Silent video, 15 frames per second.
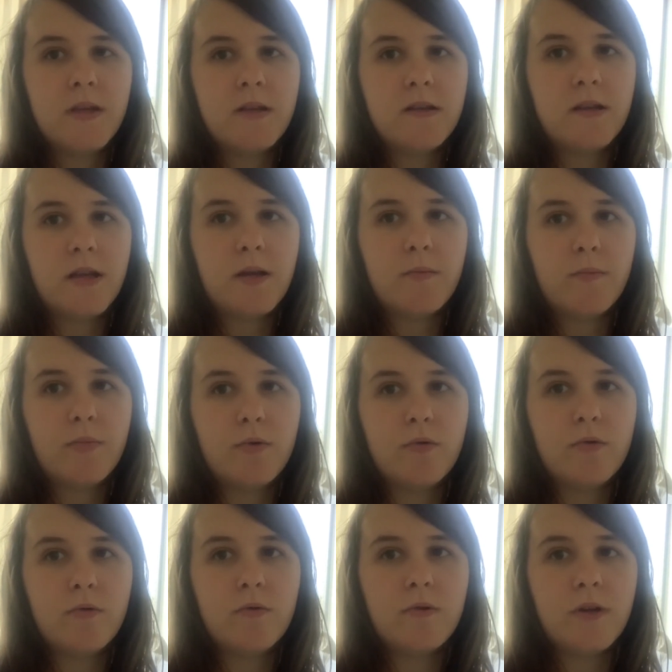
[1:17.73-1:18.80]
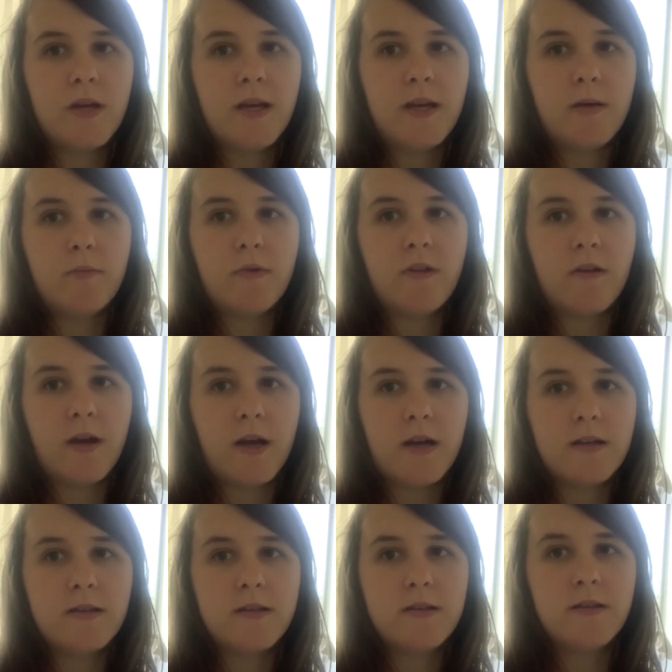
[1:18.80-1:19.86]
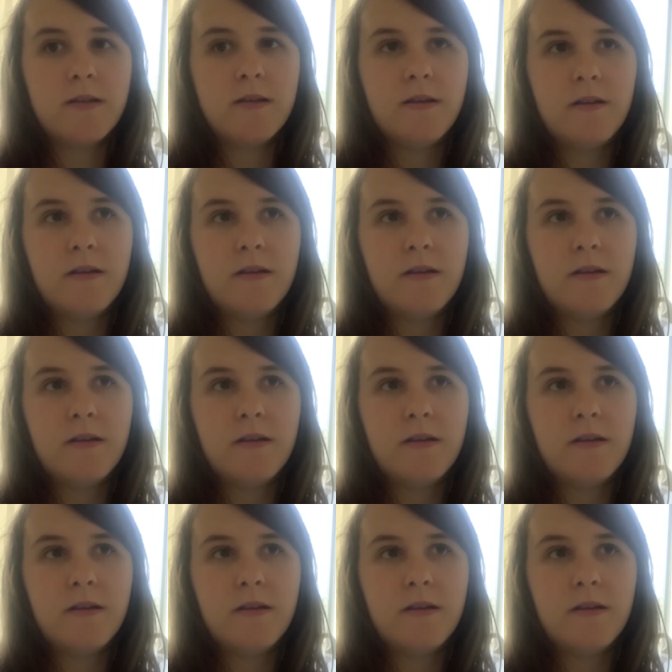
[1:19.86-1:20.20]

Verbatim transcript: sample hemolyzed,